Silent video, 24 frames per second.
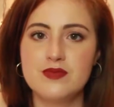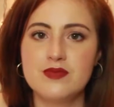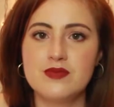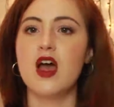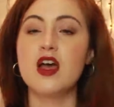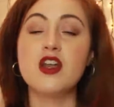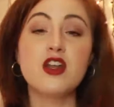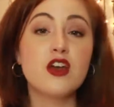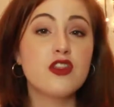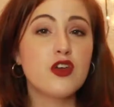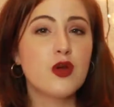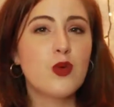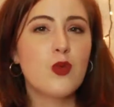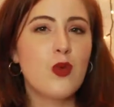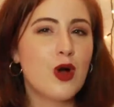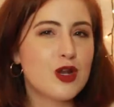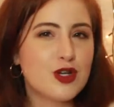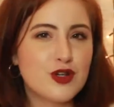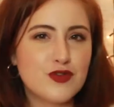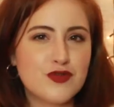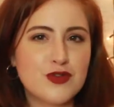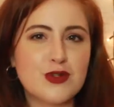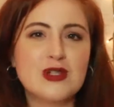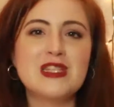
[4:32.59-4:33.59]
Another
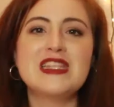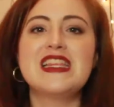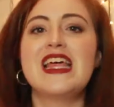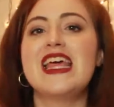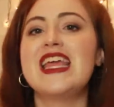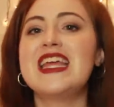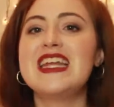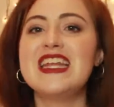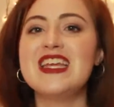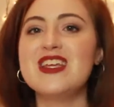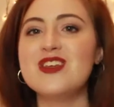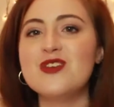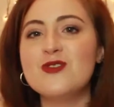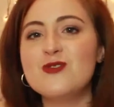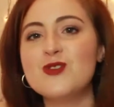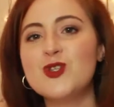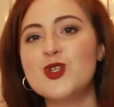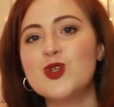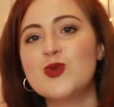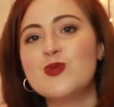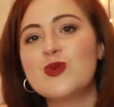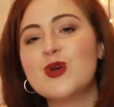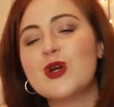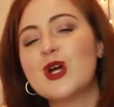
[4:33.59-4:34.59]
wonderful lady
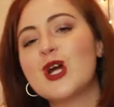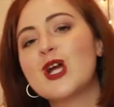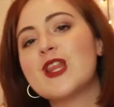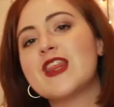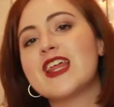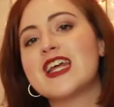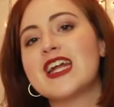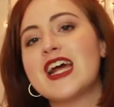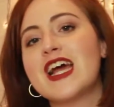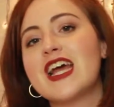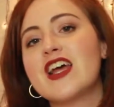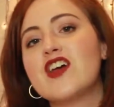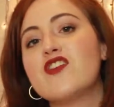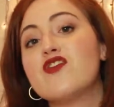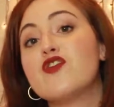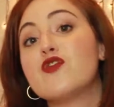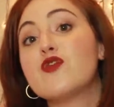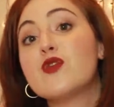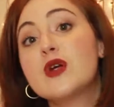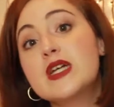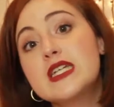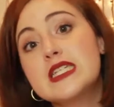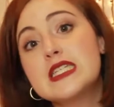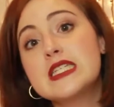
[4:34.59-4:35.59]
YouTuber that I
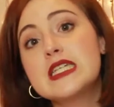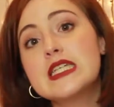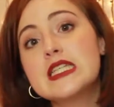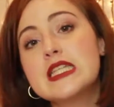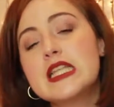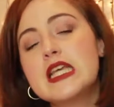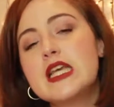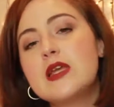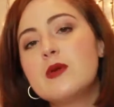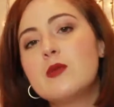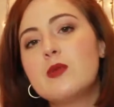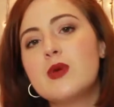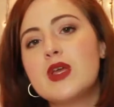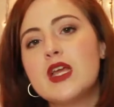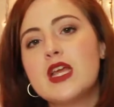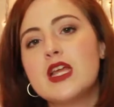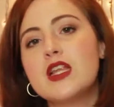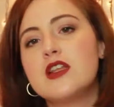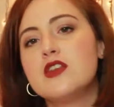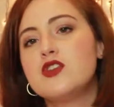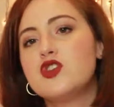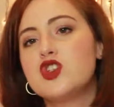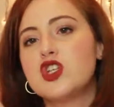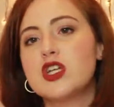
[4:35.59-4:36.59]
have recently
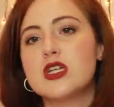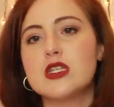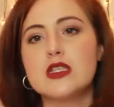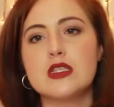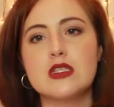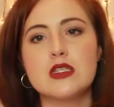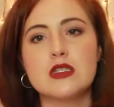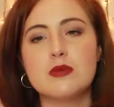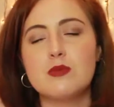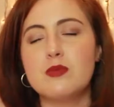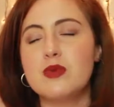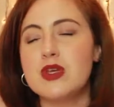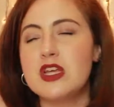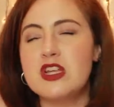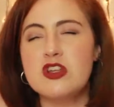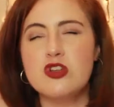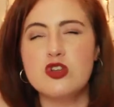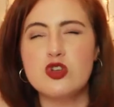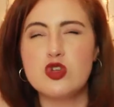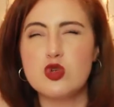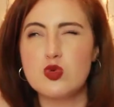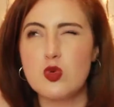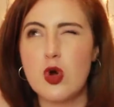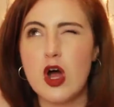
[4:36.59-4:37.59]
been just
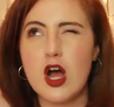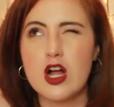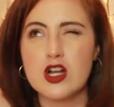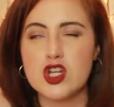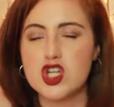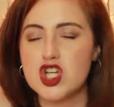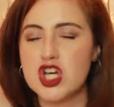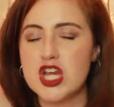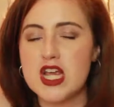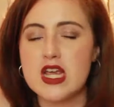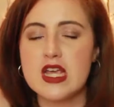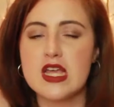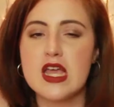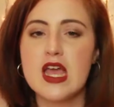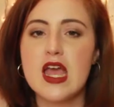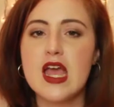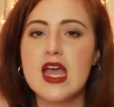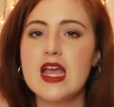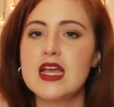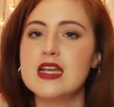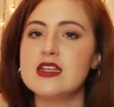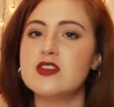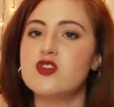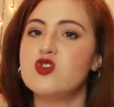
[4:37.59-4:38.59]
binge
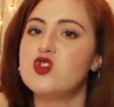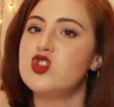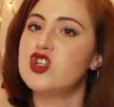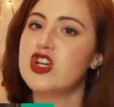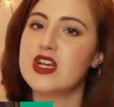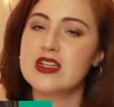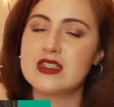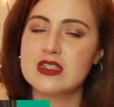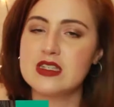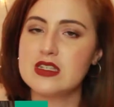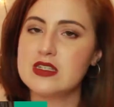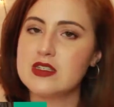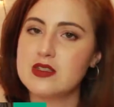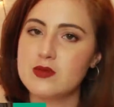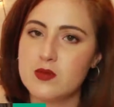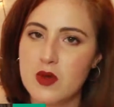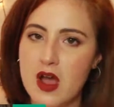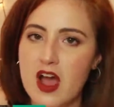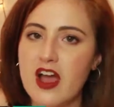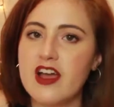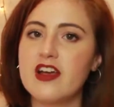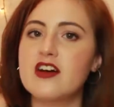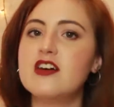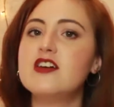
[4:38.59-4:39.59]
watching is Jessie
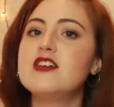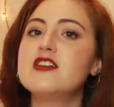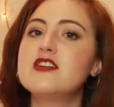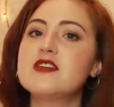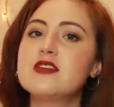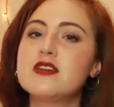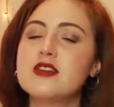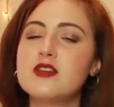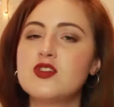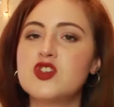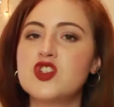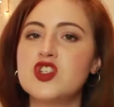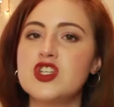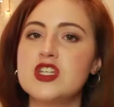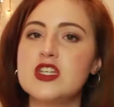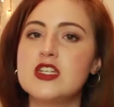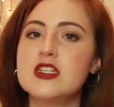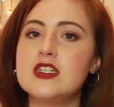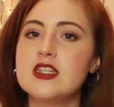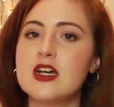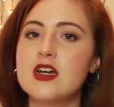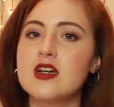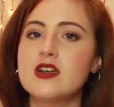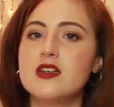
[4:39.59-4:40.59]
Smiles.
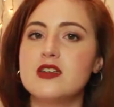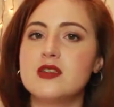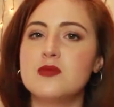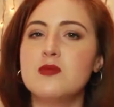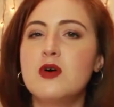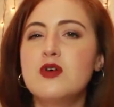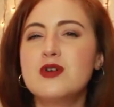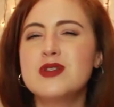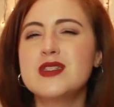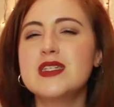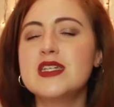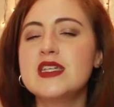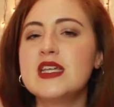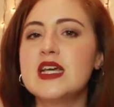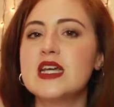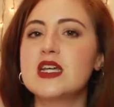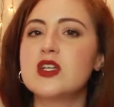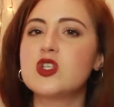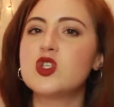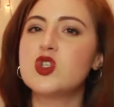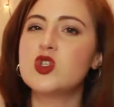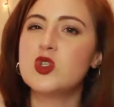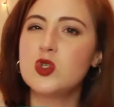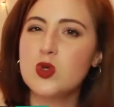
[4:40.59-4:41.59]
She does mostly
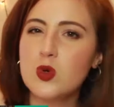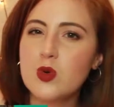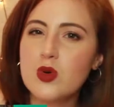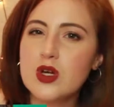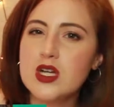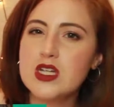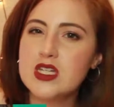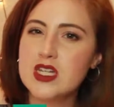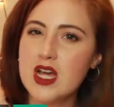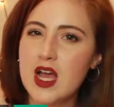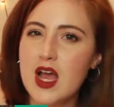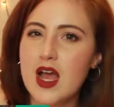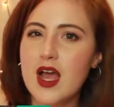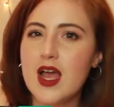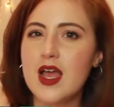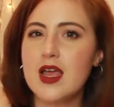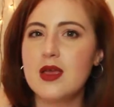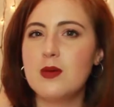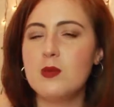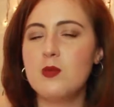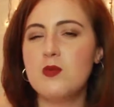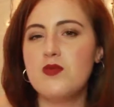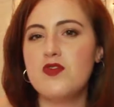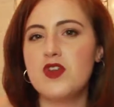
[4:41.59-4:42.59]
like story
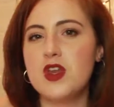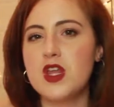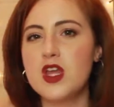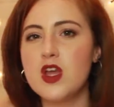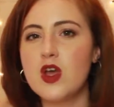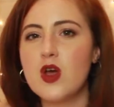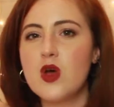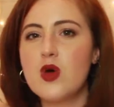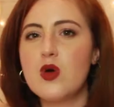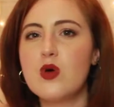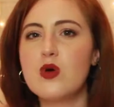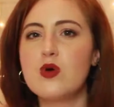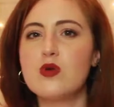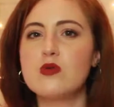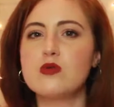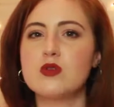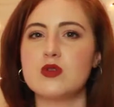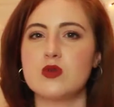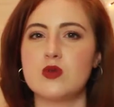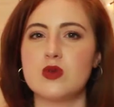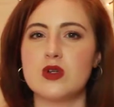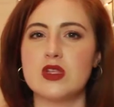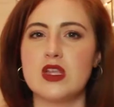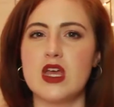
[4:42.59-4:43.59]
time
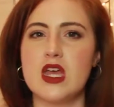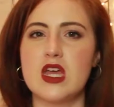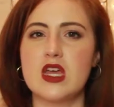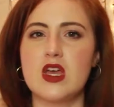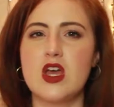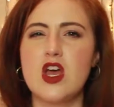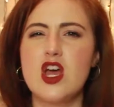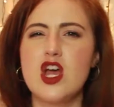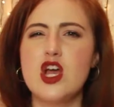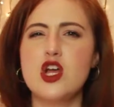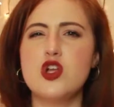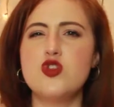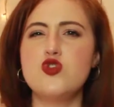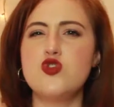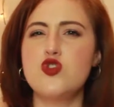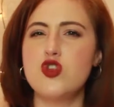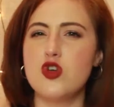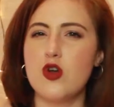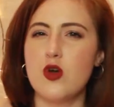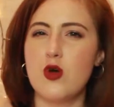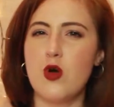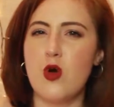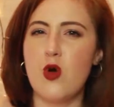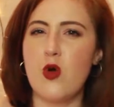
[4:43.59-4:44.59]
videos or like
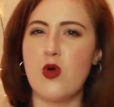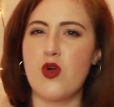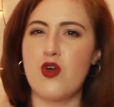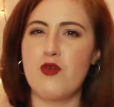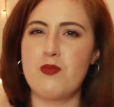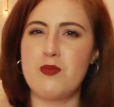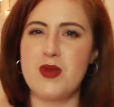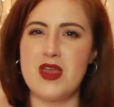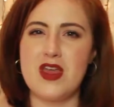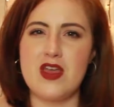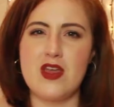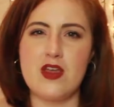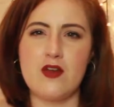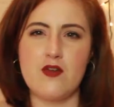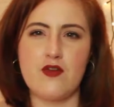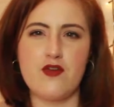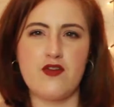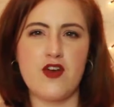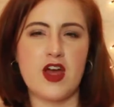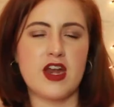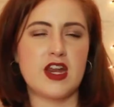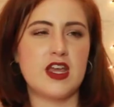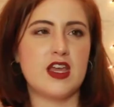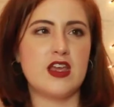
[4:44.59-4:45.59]
joke, being
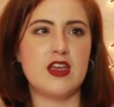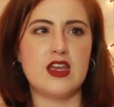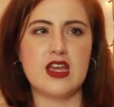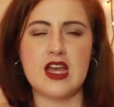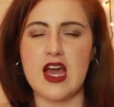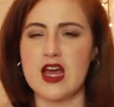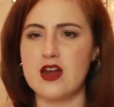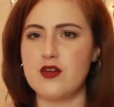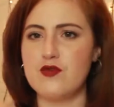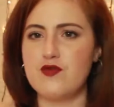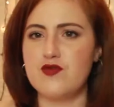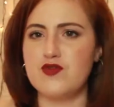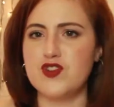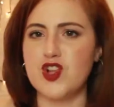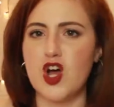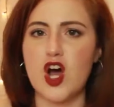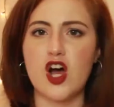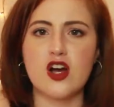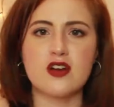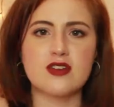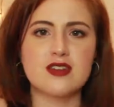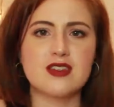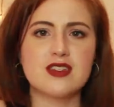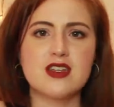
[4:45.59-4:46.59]
funny, kind of
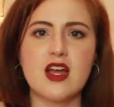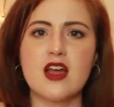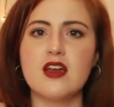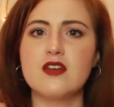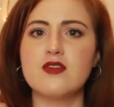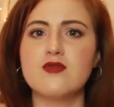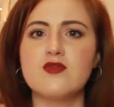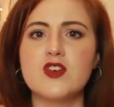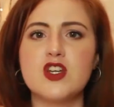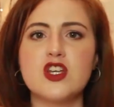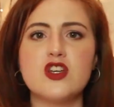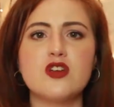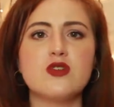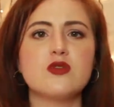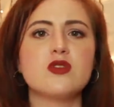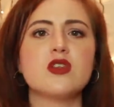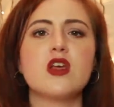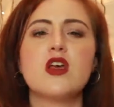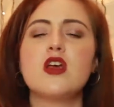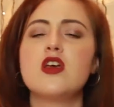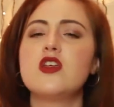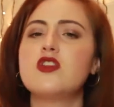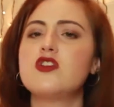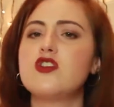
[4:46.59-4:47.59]
vlog style videos.
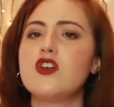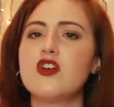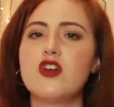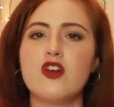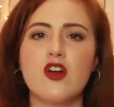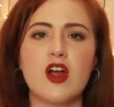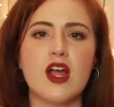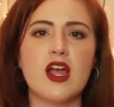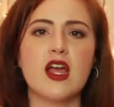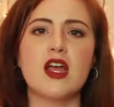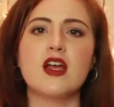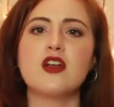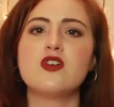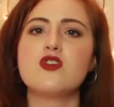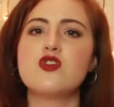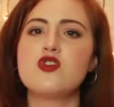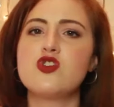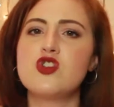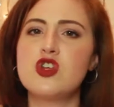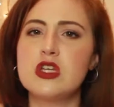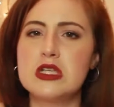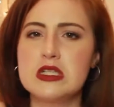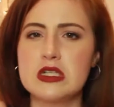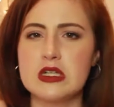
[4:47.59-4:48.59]
They're great.
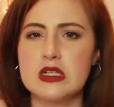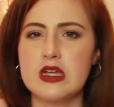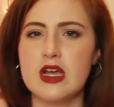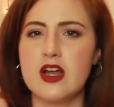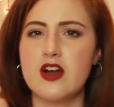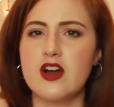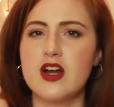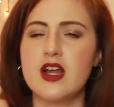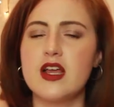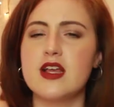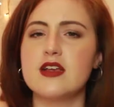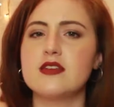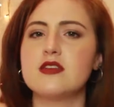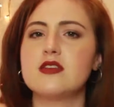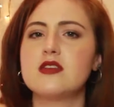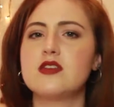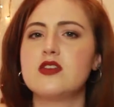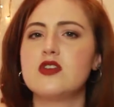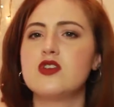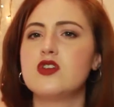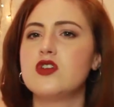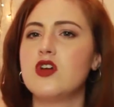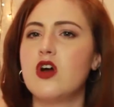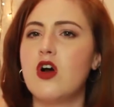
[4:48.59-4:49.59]
She's
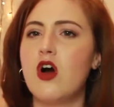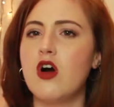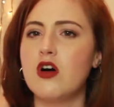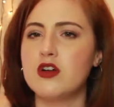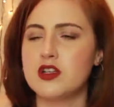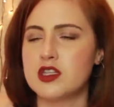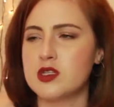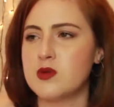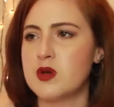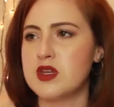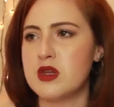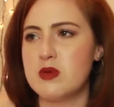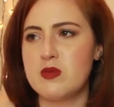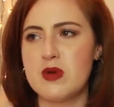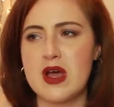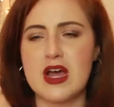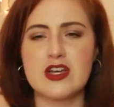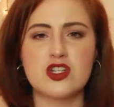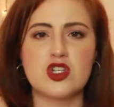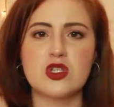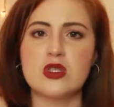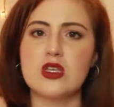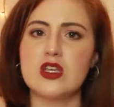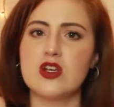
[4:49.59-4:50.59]
hilarious. Also
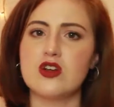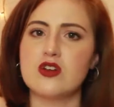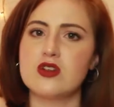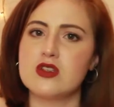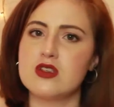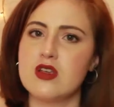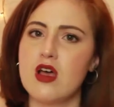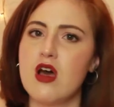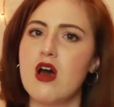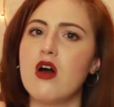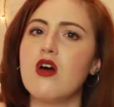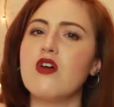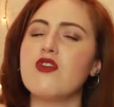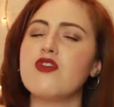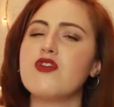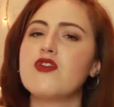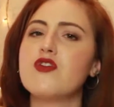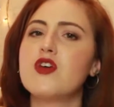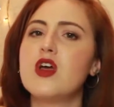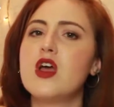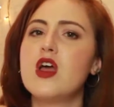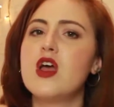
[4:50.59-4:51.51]
unabashedly herself.